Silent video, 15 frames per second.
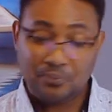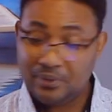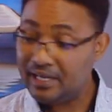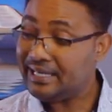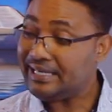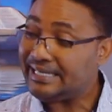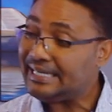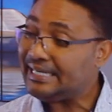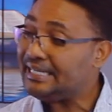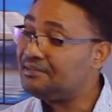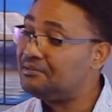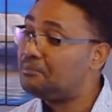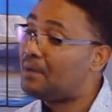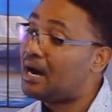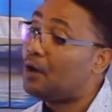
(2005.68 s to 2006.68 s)
But now he led
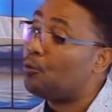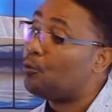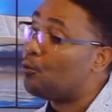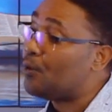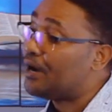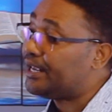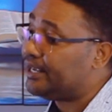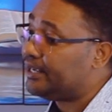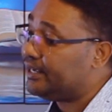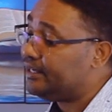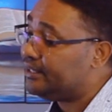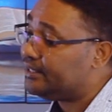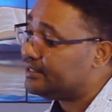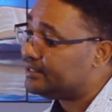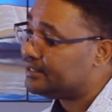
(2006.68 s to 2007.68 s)
them
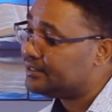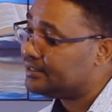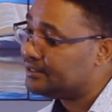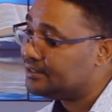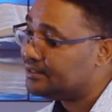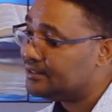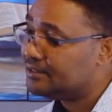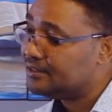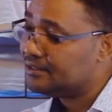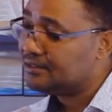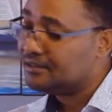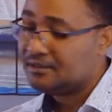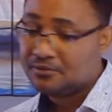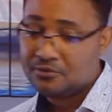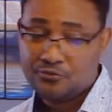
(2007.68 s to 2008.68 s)
away
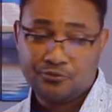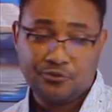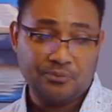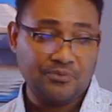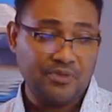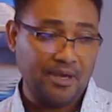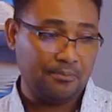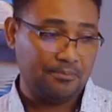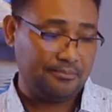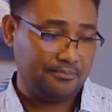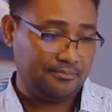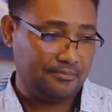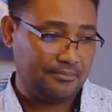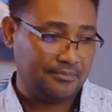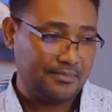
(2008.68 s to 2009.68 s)
from them.
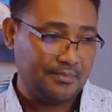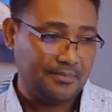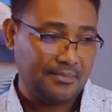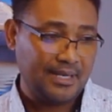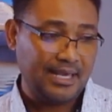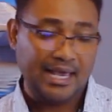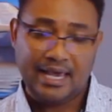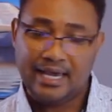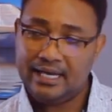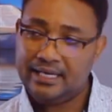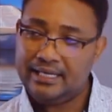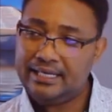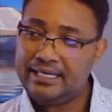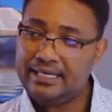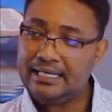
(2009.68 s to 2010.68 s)
And
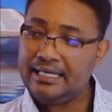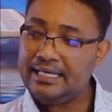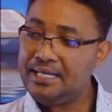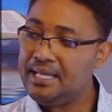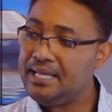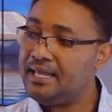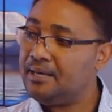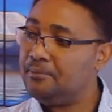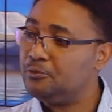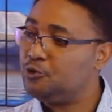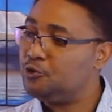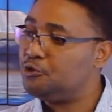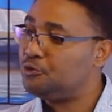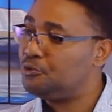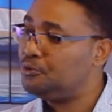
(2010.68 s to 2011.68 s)
he led
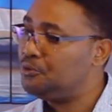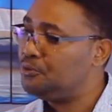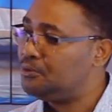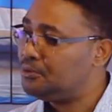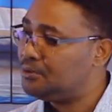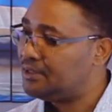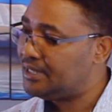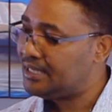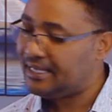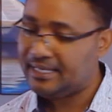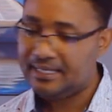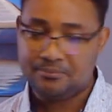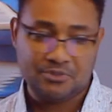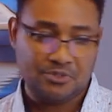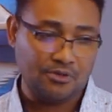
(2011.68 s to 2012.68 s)
them to
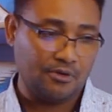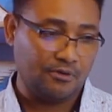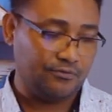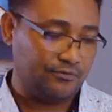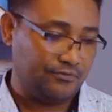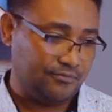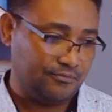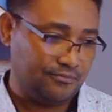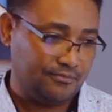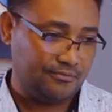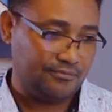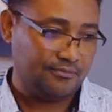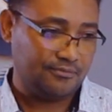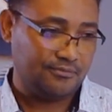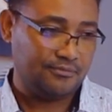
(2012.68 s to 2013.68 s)
himself.
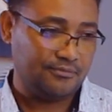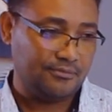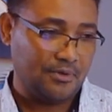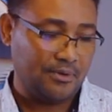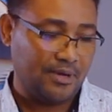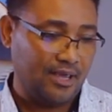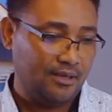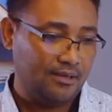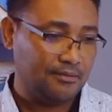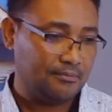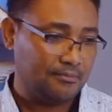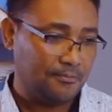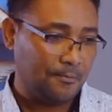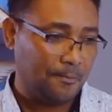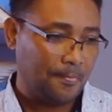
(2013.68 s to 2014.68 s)
Okay?
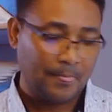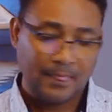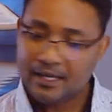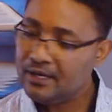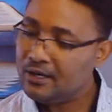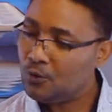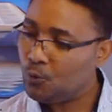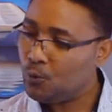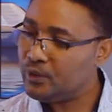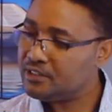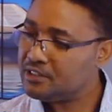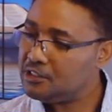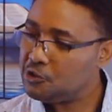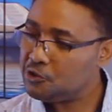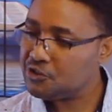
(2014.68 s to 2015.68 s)
We
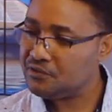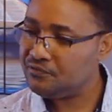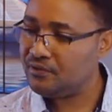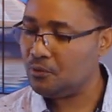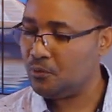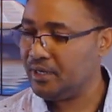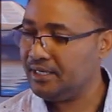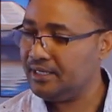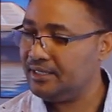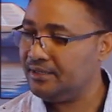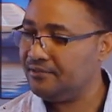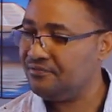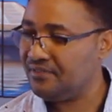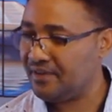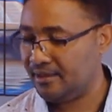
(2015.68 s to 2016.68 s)
see Lucifer when
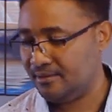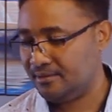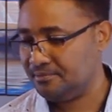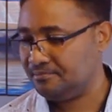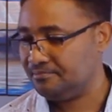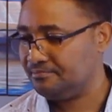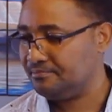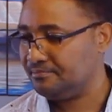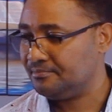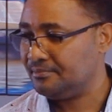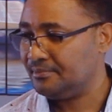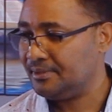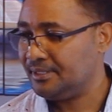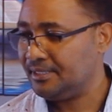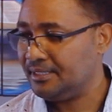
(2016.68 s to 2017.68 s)
he fell.
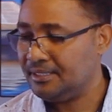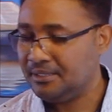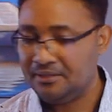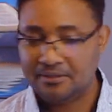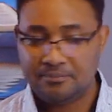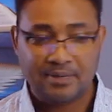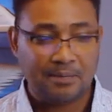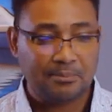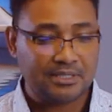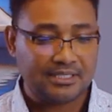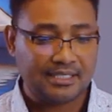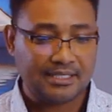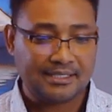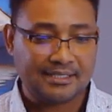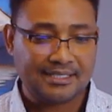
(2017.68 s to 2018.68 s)
The Bible
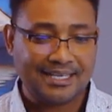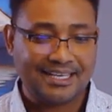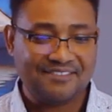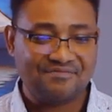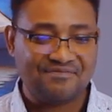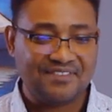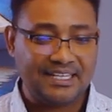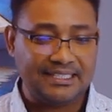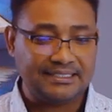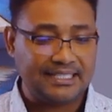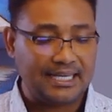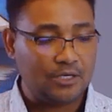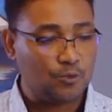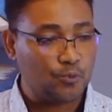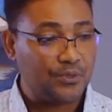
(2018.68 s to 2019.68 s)
says he fell
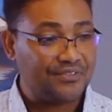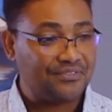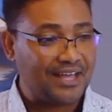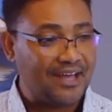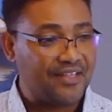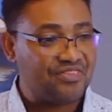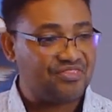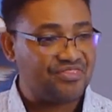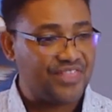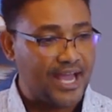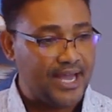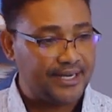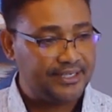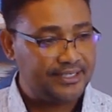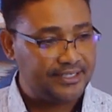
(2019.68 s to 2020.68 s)
down with
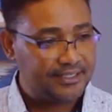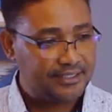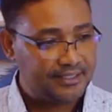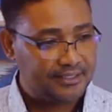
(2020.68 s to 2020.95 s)
1/3